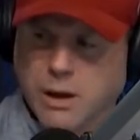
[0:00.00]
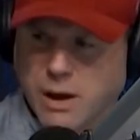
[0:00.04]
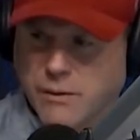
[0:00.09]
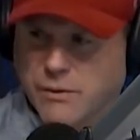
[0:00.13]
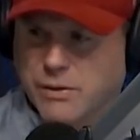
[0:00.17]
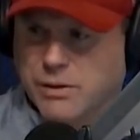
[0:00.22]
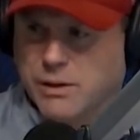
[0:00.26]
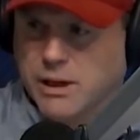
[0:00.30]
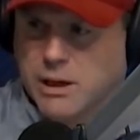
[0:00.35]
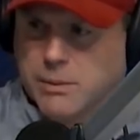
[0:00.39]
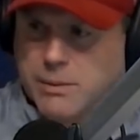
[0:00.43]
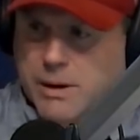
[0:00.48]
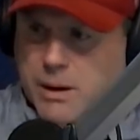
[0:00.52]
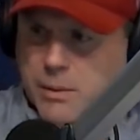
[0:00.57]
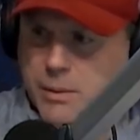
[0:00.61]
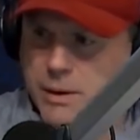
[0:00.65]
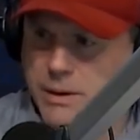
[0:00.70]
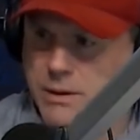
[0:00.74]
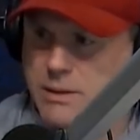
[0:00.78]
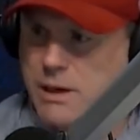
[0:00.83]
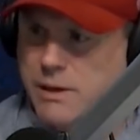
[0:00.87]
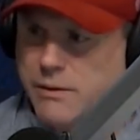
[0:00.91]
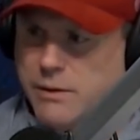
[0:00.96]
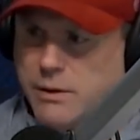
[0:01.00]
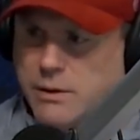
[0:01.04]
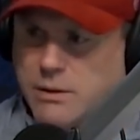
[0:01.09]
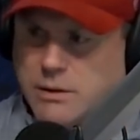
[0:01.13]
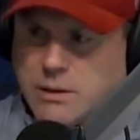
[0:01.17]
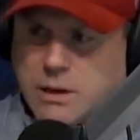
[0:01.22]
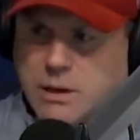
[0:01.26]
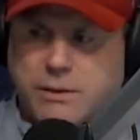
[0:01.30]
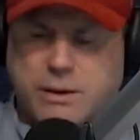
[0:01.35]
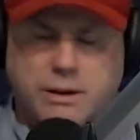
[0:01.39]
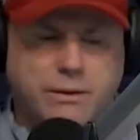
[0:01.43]
You have a think about one. See
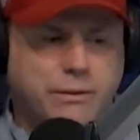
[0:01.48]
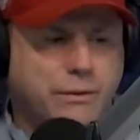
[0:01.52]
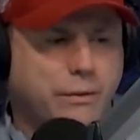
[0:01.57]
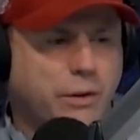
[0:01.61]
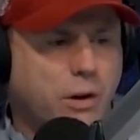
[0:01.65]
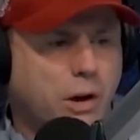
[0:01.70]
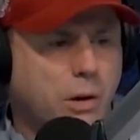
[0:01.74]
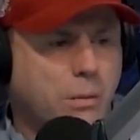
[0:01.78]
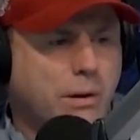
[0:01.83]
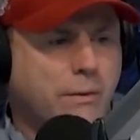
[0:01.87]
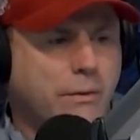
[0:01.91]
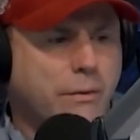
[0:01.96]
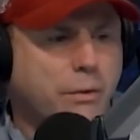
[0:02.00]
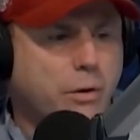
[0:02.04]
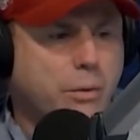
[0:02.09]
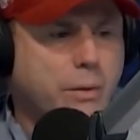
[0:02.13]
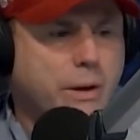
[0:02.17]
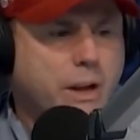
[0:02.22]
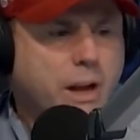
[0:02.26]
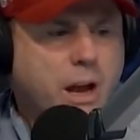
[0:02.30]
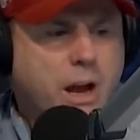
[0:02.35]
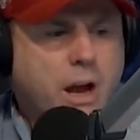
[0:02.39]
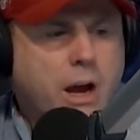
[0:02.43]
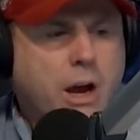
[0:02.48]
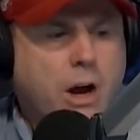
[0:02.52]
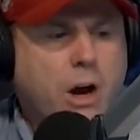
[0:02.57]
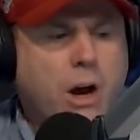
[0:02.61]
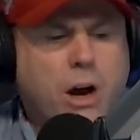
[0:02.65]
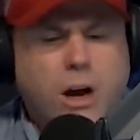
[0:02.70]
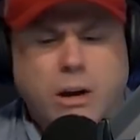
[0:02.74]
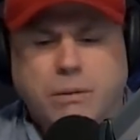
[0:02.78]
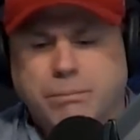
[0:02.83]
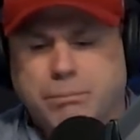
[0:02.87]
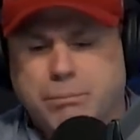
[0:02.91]
if you can find one for me.
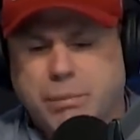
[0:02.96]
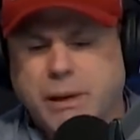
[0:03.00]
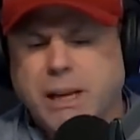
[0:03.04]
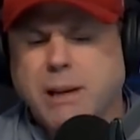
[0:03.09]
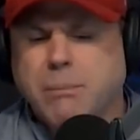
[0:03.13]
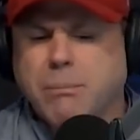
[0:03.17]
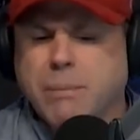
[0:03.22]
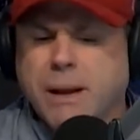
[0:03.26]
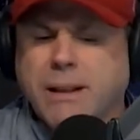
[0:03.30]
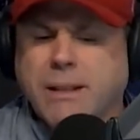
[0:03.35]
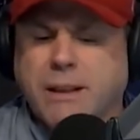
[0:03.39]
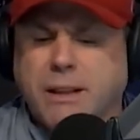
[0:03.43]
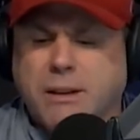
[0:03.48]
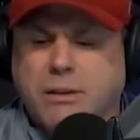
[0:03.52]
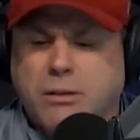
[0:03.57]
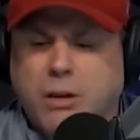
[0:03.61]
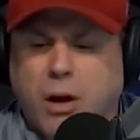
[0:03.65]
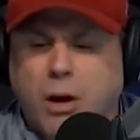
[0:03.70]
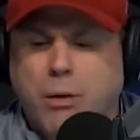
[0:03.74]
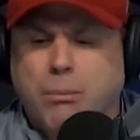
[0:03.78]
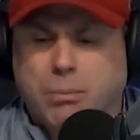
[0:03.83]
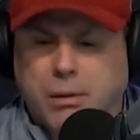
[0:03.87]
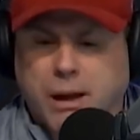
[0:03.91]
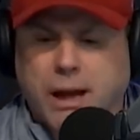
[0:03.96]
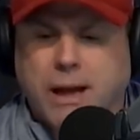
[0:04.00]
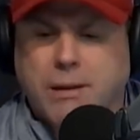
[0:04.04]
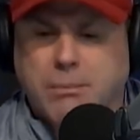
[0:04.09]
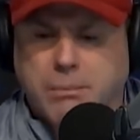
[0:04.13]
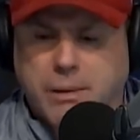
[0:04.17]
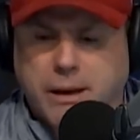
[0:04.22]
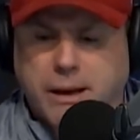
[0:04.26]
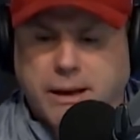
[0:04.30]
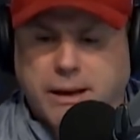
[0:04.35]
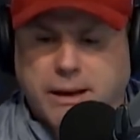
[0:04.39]
Big men that
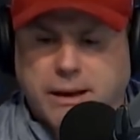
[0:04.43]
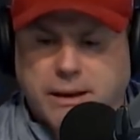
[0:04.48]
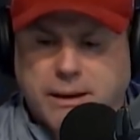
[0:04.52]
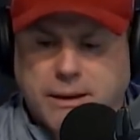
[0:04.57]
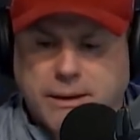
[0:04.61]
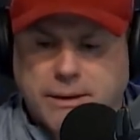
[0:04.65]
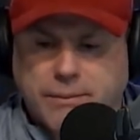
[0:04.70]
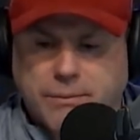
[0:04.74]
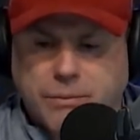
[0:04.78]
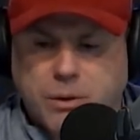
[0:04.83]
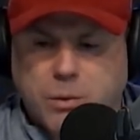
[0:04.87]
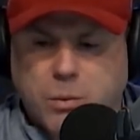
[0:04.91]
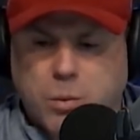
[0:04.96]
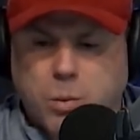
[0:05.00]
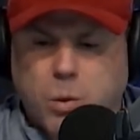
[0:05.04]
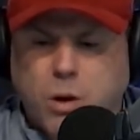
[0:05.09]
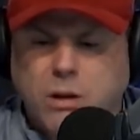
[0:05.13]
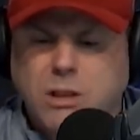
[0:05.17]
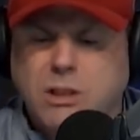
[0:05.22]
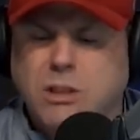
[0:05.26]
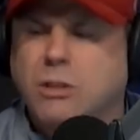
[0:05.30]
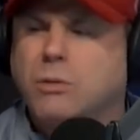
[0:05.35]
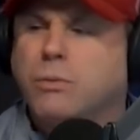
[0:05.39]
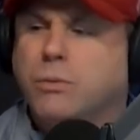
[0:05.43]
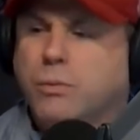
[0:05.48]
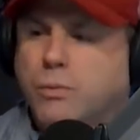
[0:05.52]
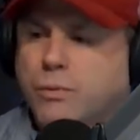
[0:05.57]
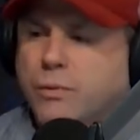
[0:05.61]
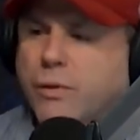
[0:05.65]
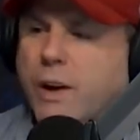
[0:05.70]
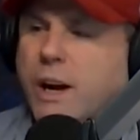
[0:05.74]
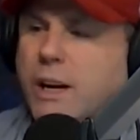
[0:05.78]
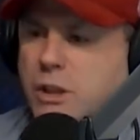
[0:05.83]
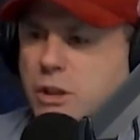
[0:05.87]
don't play big. What's
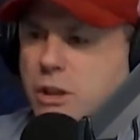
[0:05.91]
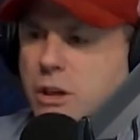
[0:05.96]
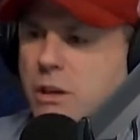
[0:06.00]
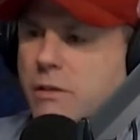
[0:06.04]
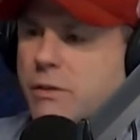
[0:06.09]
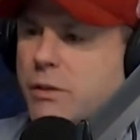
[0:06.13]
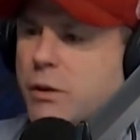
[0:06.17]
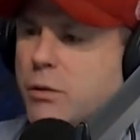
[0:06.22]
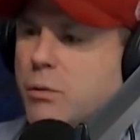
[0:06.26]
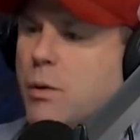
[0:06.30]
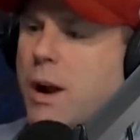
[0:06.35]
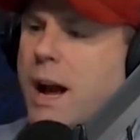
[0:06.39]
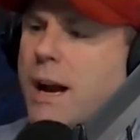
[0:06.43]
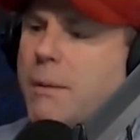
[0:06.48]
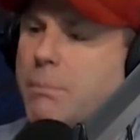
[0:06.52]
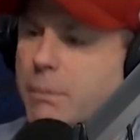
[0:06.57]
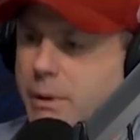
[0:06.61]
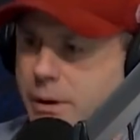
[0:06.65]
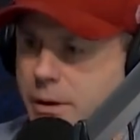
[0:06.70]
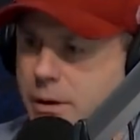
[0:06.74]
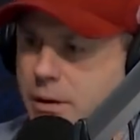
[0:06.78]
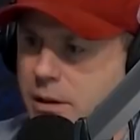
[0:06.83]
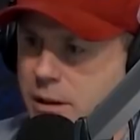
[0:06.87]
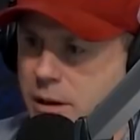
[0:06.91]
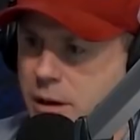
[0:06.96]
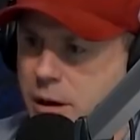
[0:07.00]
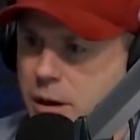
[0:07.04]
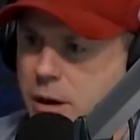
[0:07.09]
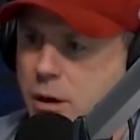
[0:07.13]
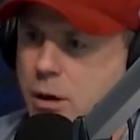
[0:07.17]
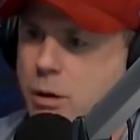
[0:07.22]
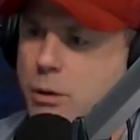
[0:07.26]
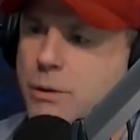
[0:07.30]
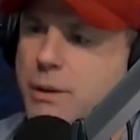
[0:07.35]
the function of a
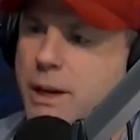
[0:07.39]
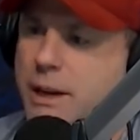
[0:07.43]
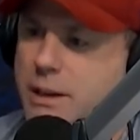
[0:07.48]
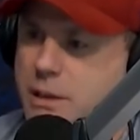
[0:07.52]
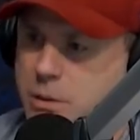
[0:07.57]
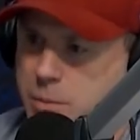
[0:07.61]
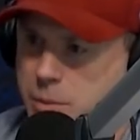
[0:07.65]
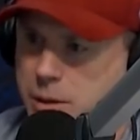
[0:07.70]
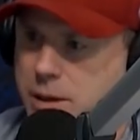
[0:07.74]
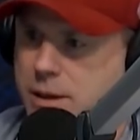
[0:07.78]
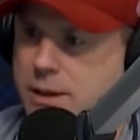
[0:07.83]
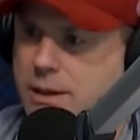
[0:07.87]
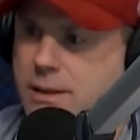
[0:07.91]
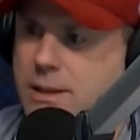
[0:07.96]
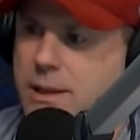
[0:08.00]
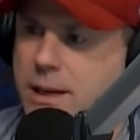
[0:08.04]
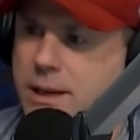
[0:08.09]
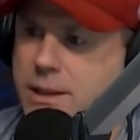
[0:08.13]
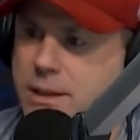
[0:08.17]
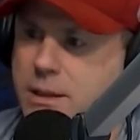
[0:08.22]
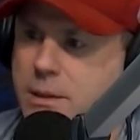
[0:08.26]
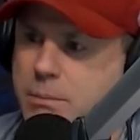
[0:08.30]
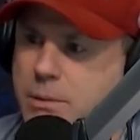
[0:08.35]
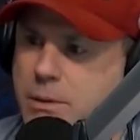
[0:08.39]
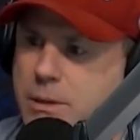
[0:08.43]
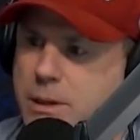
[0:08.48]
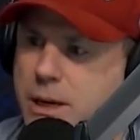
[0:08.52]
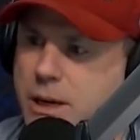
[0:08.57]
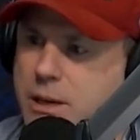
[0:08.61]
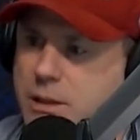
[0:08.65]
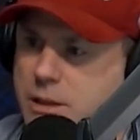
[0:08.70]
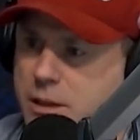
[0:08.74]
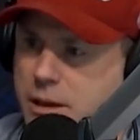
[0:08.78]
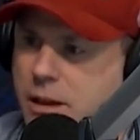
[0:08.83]
ruckman who doesn't win
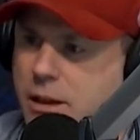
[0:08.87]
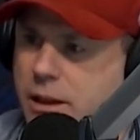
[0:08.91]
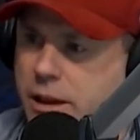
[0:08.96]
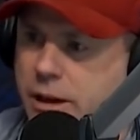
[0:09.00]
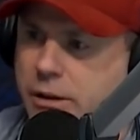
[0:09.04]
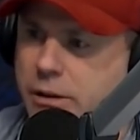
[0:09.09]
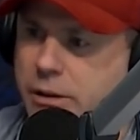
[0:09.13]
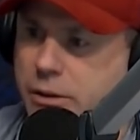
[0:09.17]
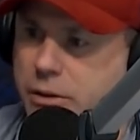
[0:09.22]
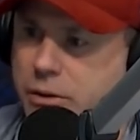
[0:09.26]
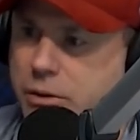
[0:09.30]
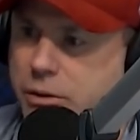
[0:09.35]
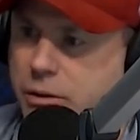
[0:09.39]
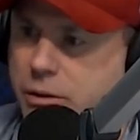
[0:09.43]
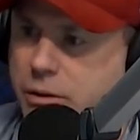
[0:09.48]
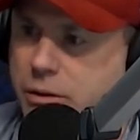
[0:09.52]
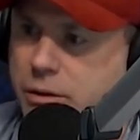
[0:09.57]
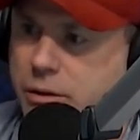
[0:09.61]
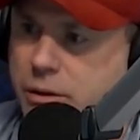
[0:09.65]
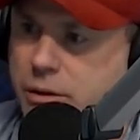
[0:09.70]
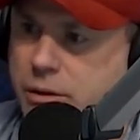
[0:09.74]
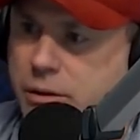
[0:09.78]
contested possession and clearance?